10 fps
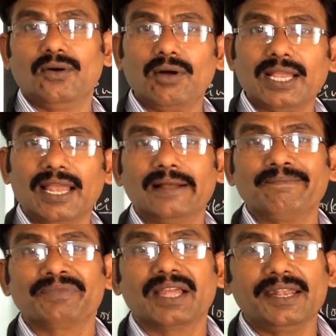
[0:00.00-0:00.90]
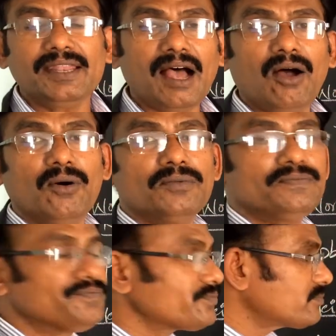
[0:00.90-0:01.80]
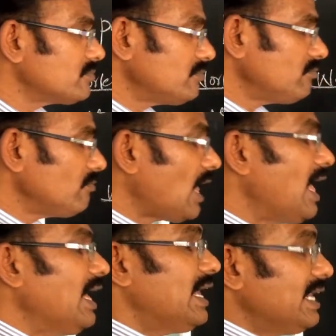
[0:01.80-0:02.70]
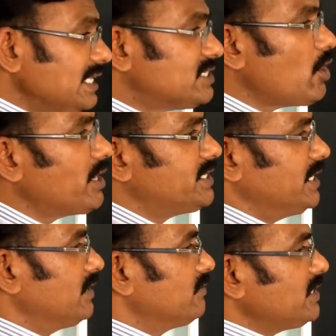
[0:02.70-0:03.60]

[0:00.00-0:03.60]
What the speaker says: Okay, now recharging,